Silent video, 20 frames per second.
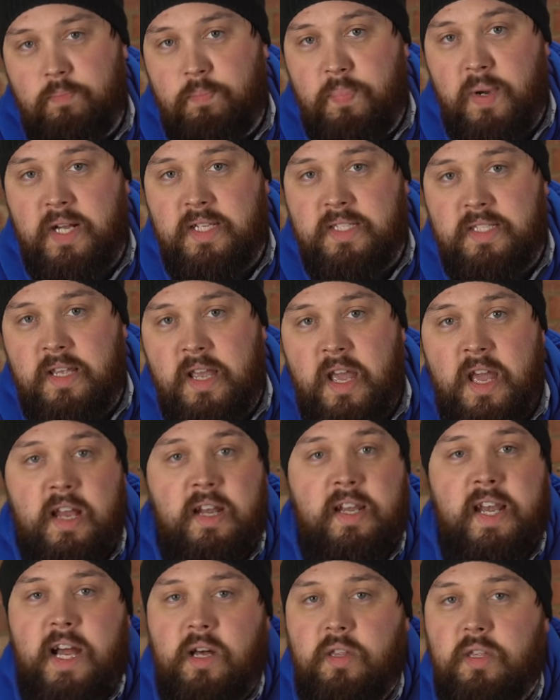But
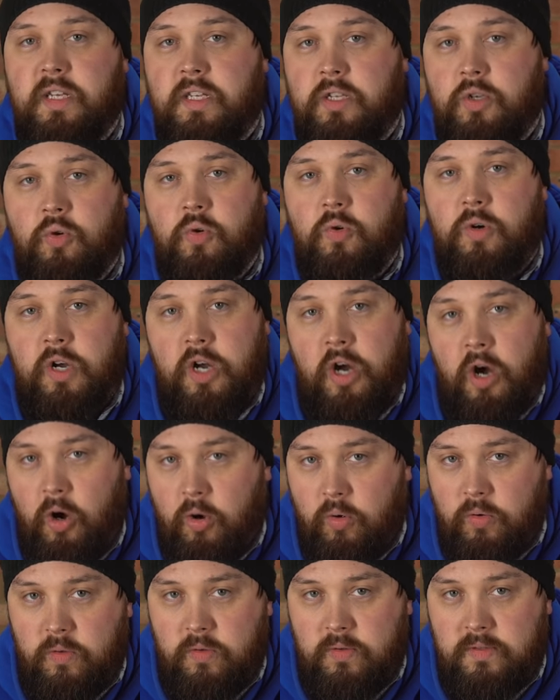now that you're
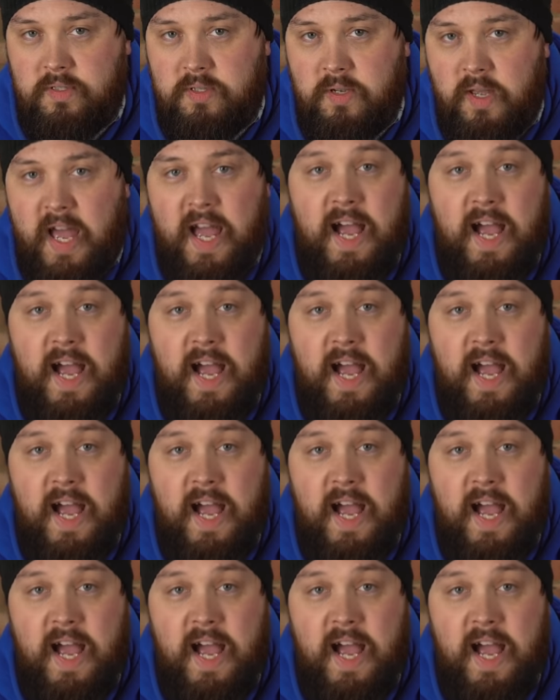cold